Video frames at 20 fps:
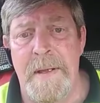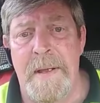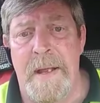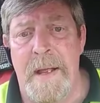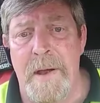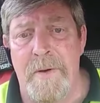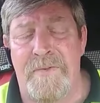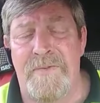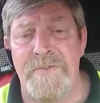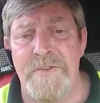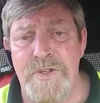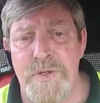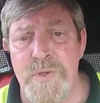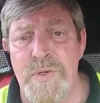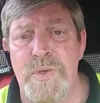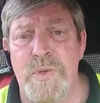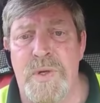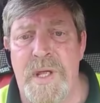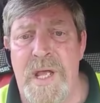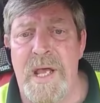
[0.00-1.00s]
health and
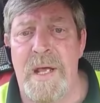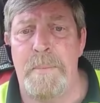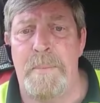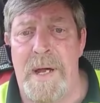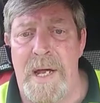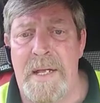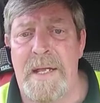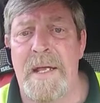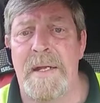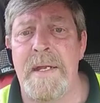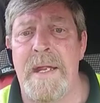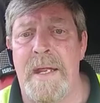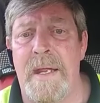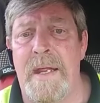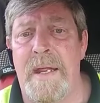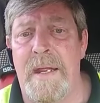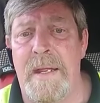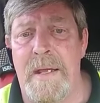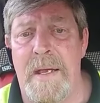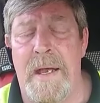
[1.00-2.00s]
social care back
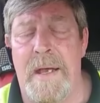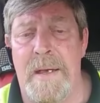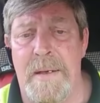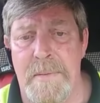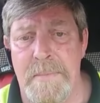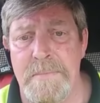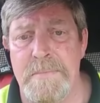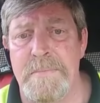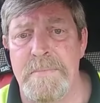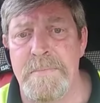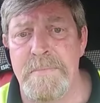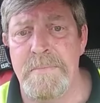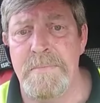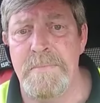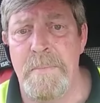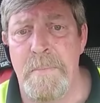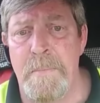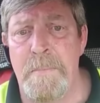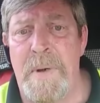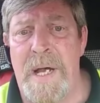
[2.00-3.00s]
into um,
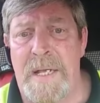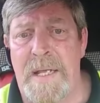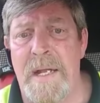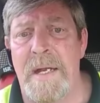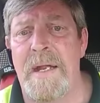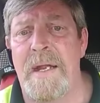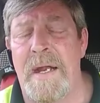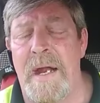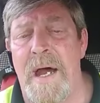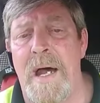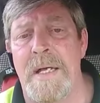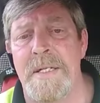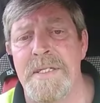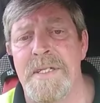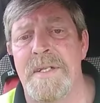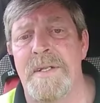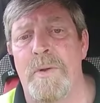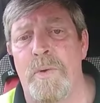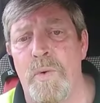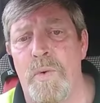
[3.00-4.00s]
back into the hands
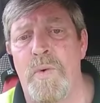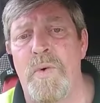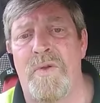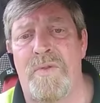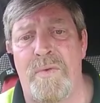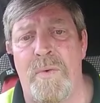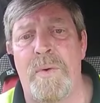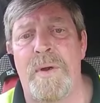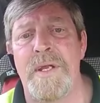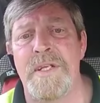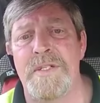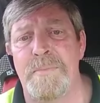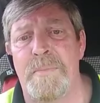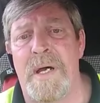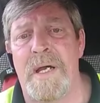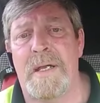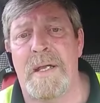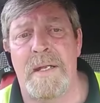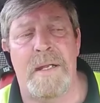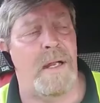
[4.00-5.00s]
of the local authorities and
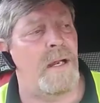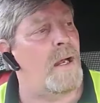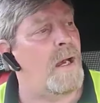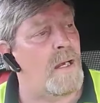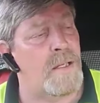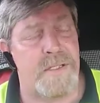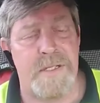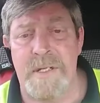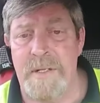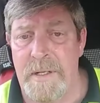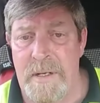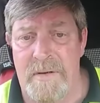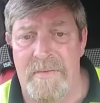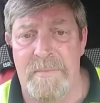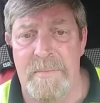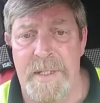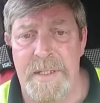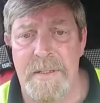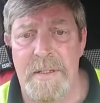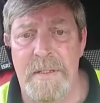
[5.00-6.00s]
back into the hands of the
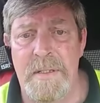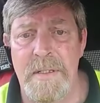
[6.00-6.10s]
government,